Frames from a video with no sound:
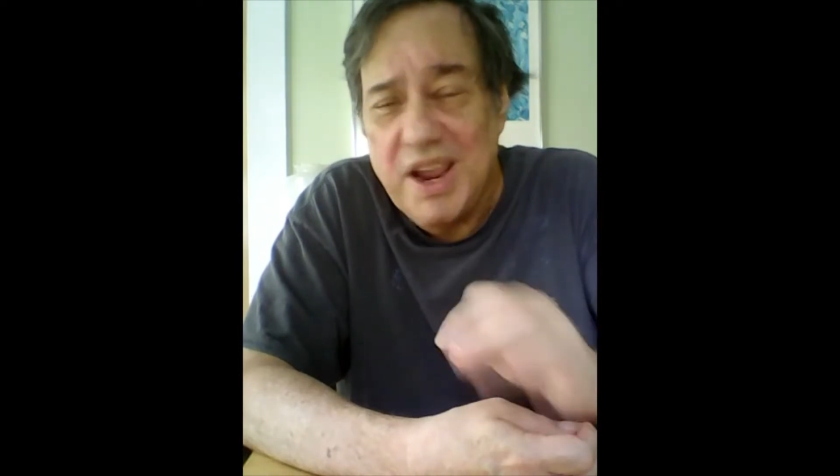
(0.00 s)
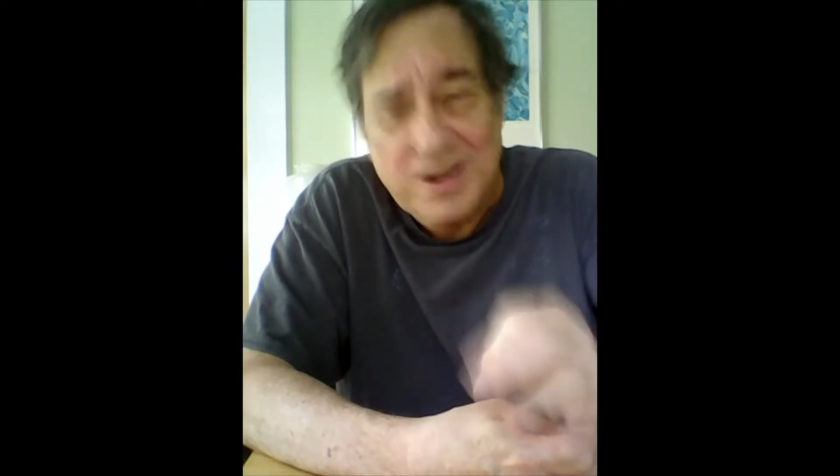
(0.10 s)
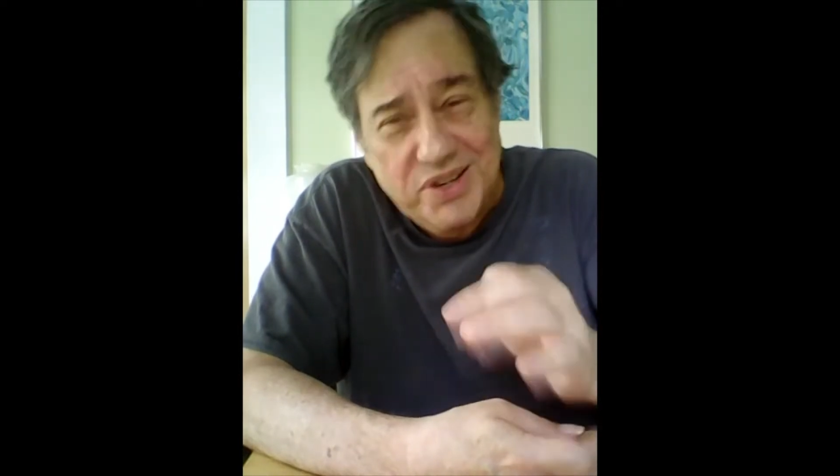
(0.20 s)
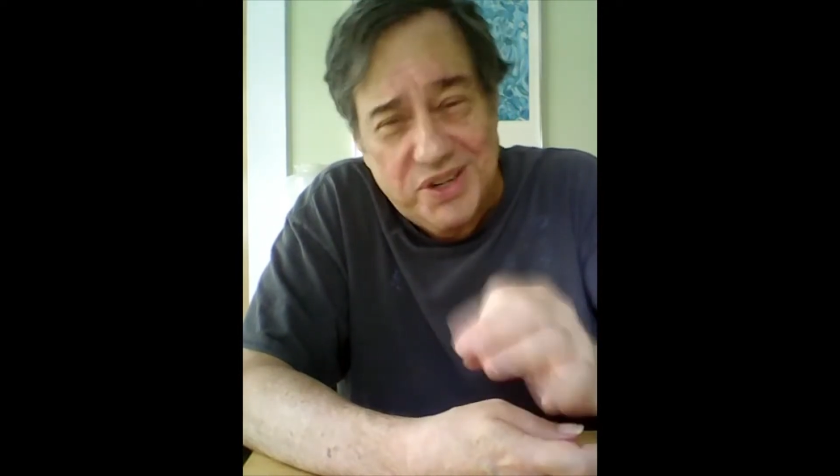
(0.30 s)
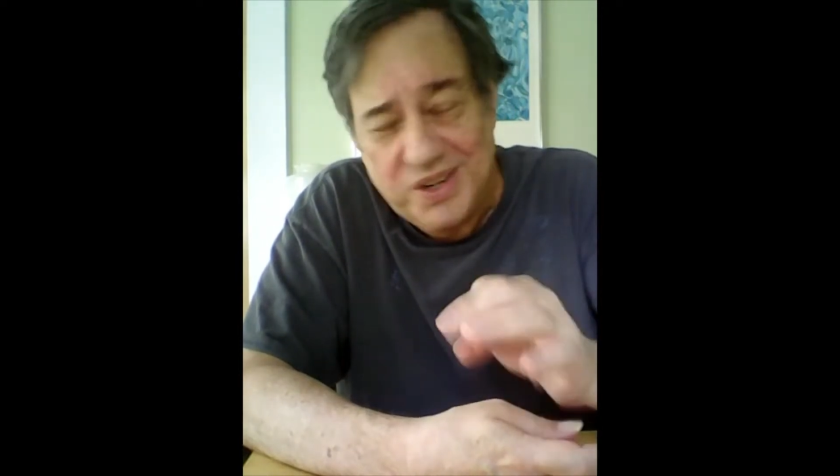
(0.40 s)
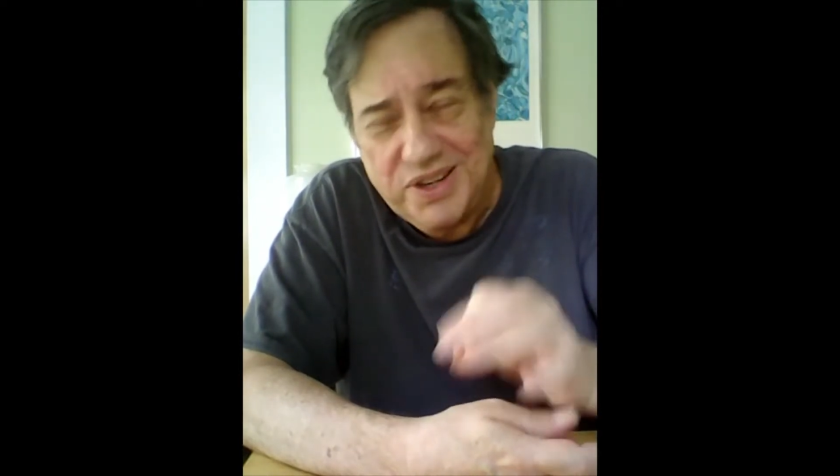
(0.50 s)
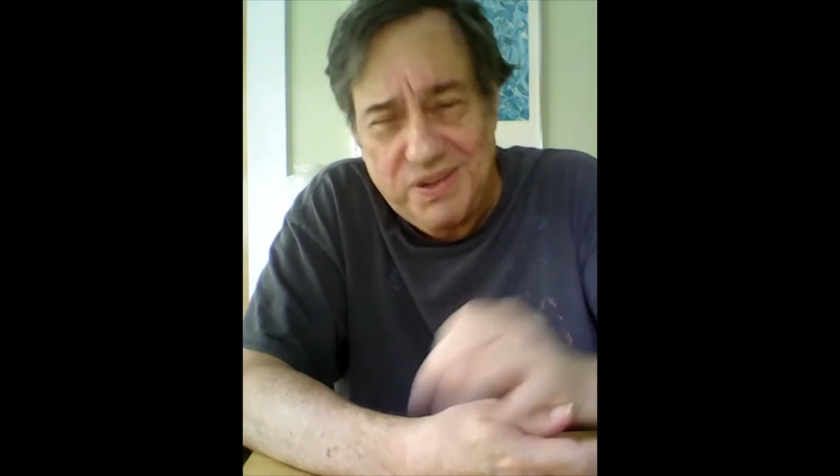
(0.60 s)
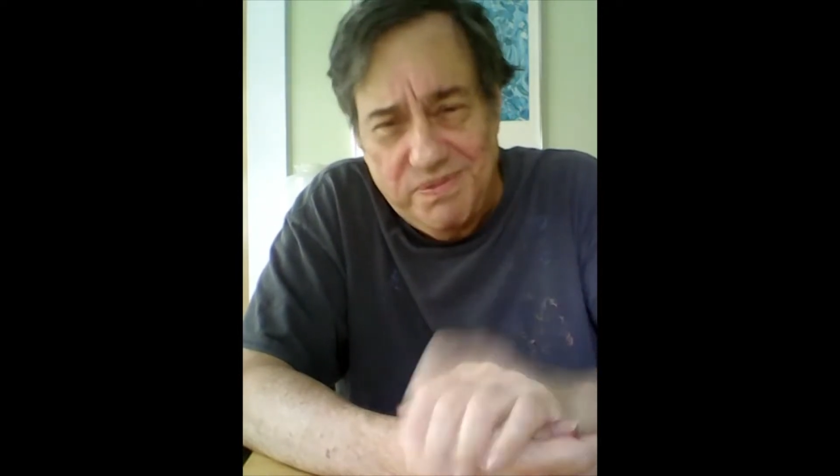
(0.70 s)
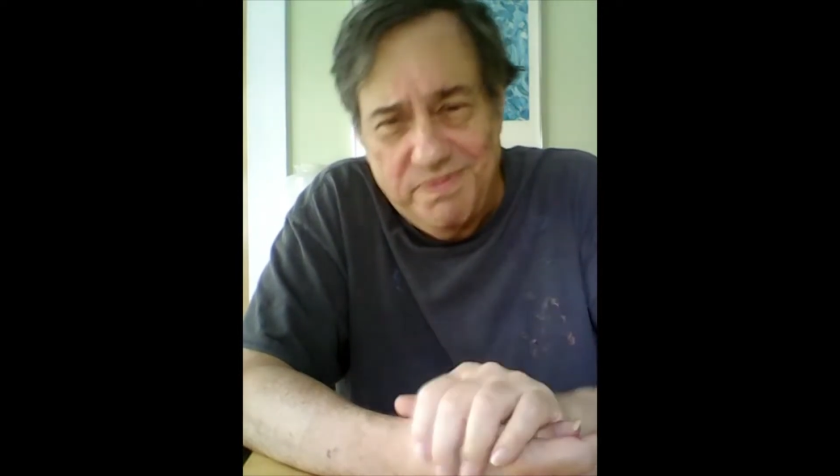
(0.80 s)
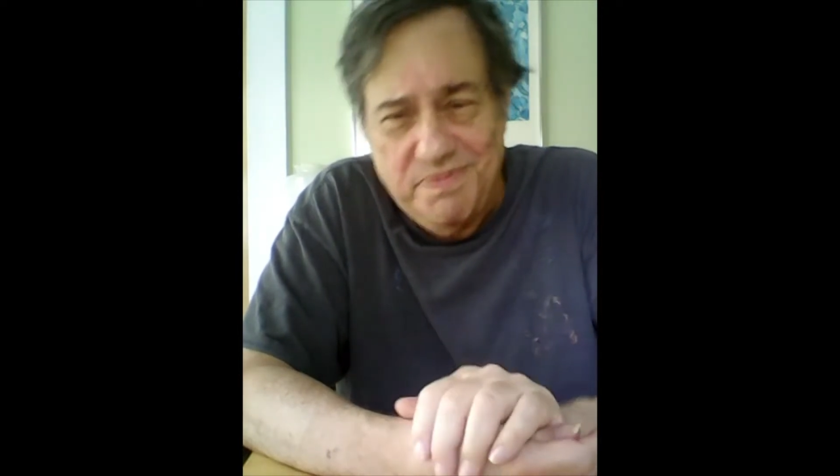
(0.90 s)

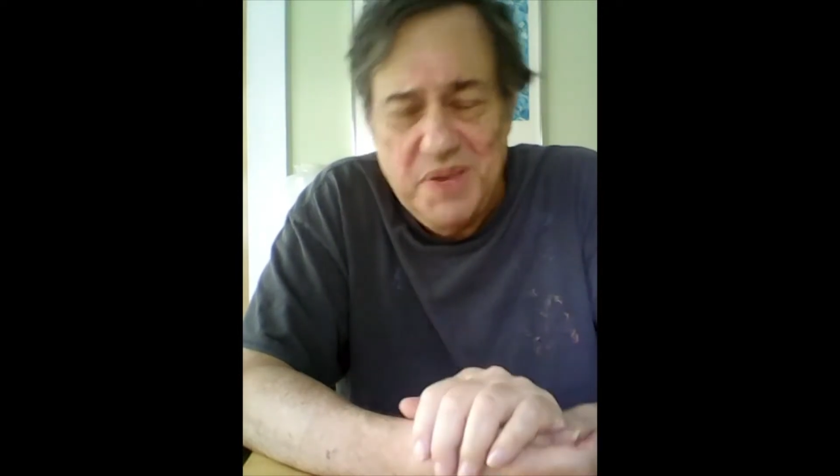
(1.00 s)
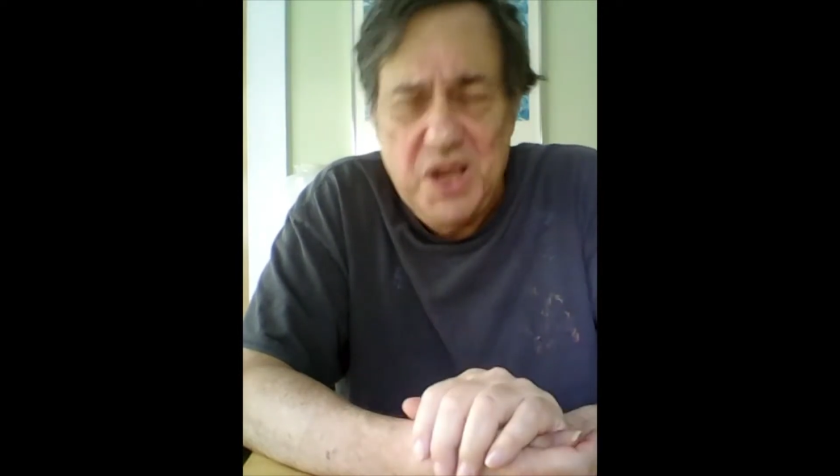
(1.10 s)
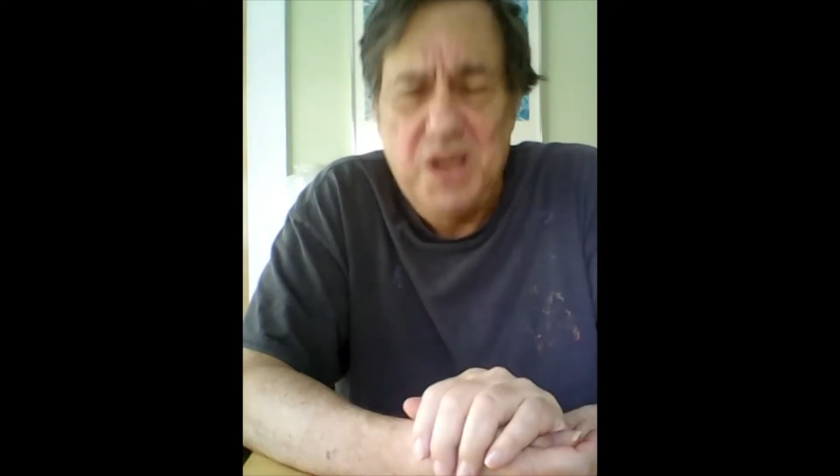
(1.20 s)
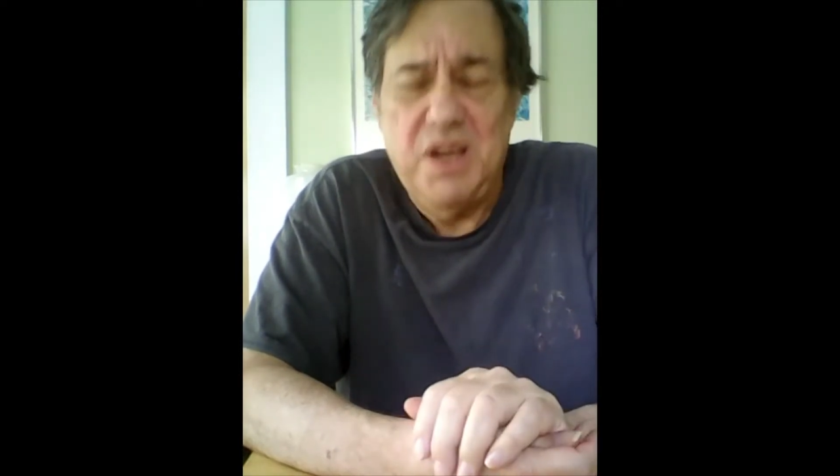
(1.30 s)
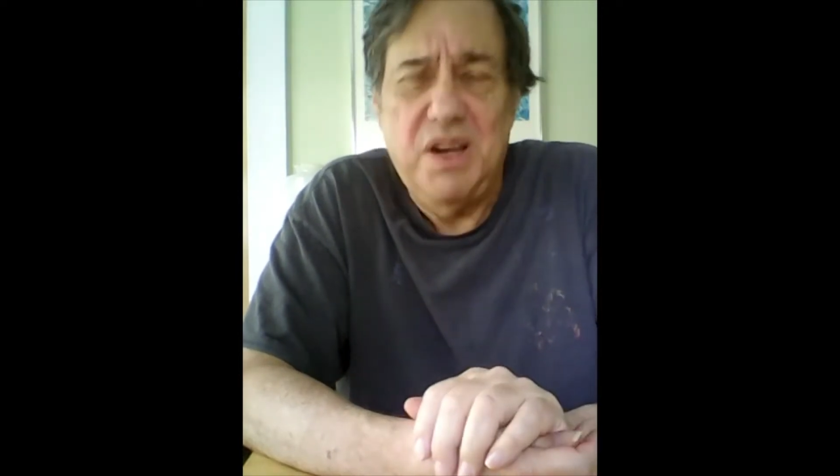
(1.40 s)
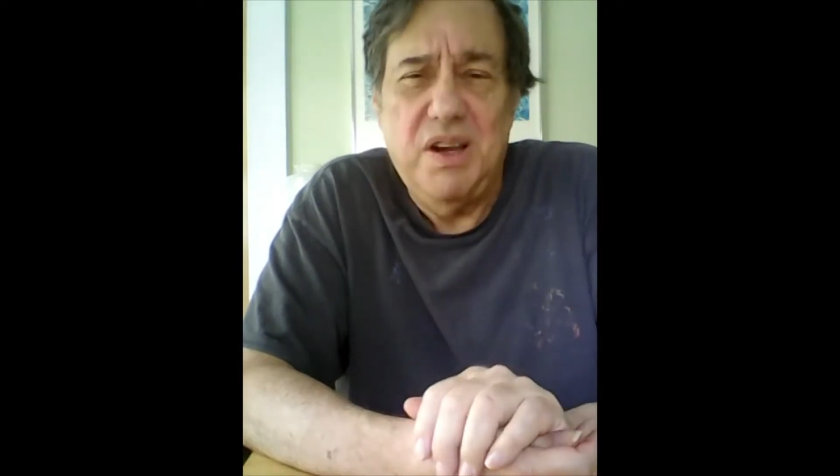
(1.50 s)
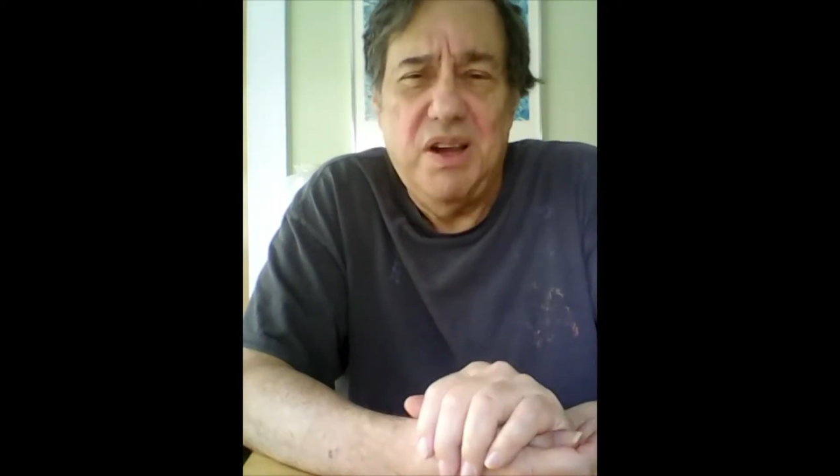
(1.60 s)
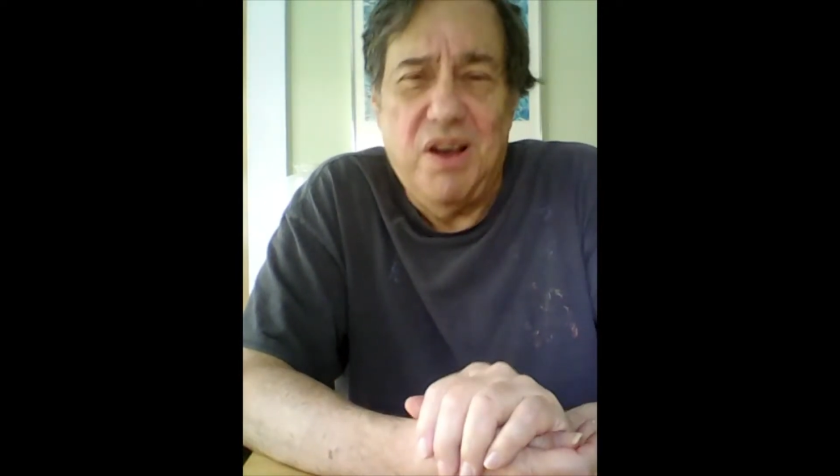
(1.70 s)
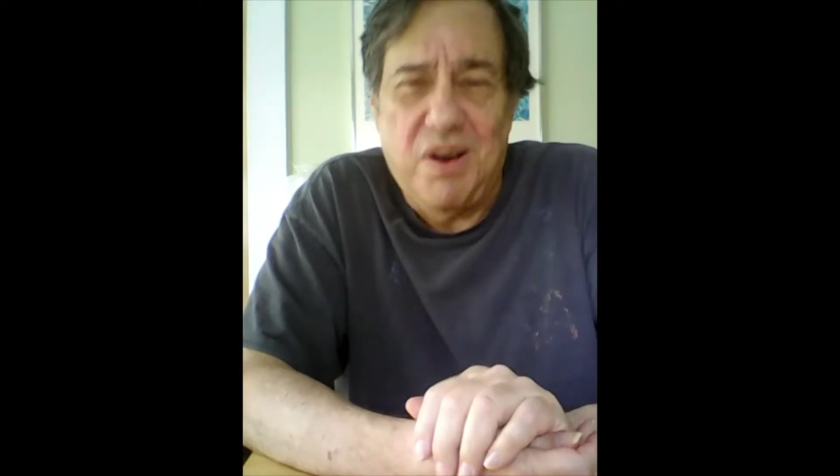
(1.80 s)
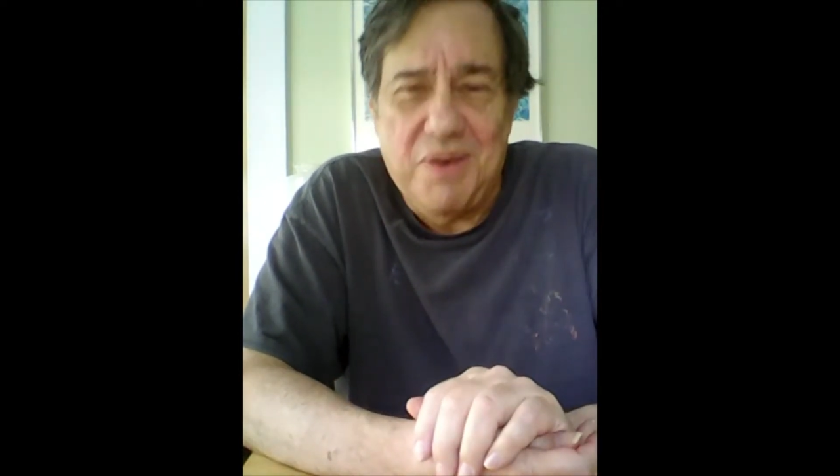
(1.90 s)
entity.
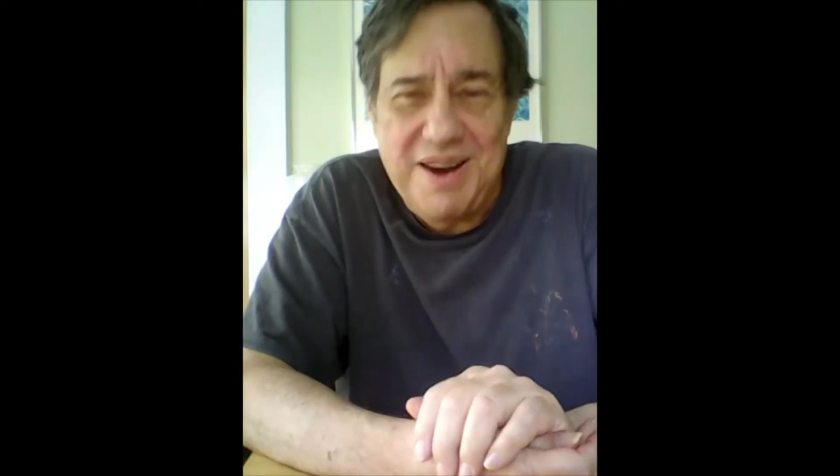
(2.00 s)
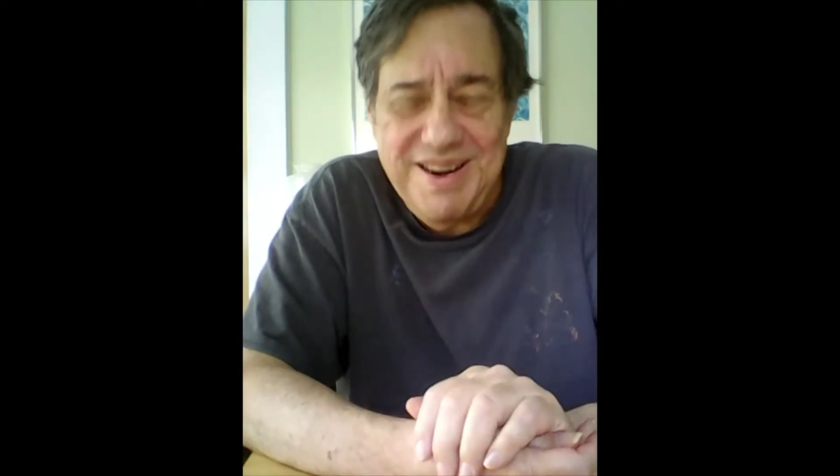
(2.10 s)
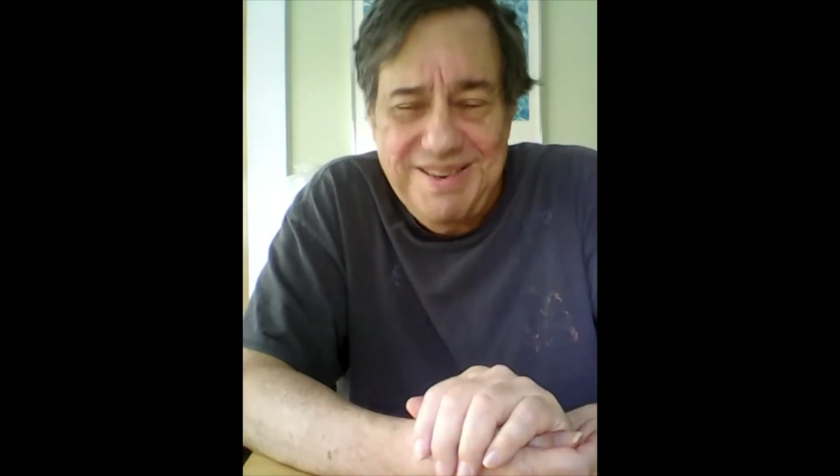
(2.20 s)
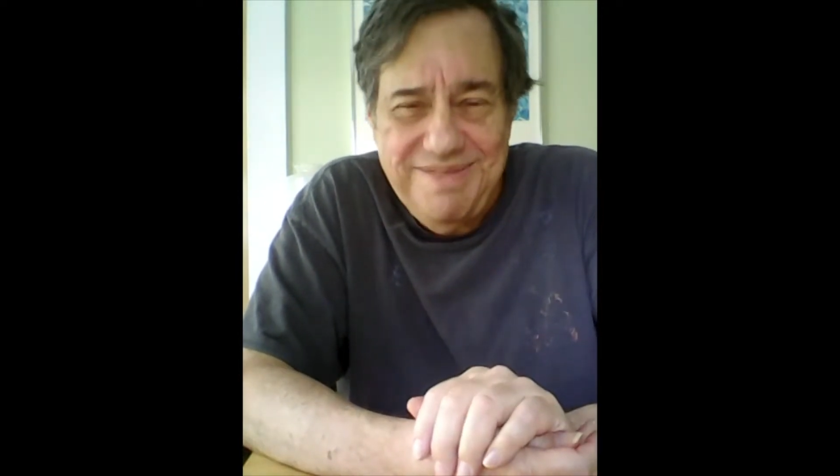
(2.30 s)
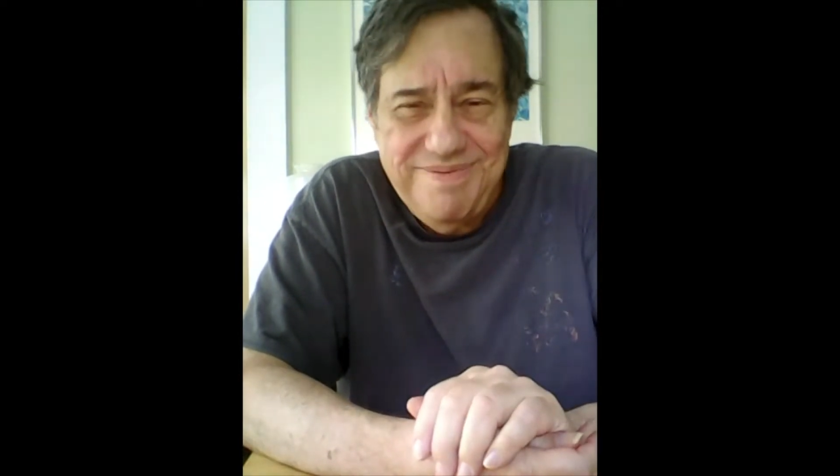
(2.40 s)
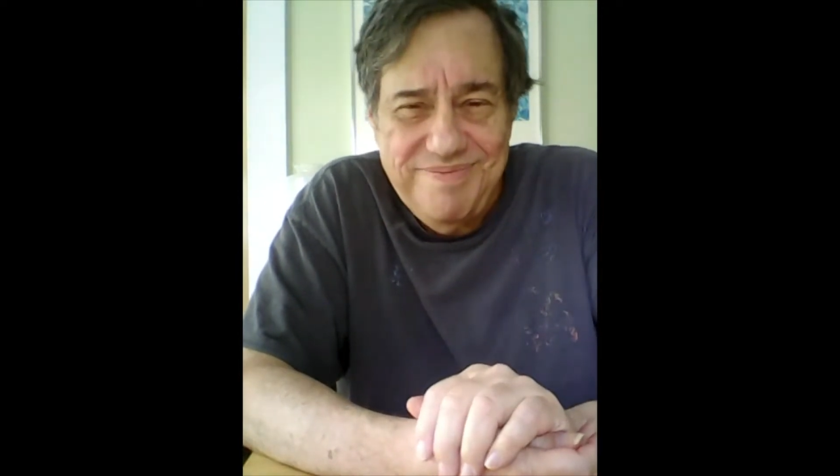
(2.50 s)
All right?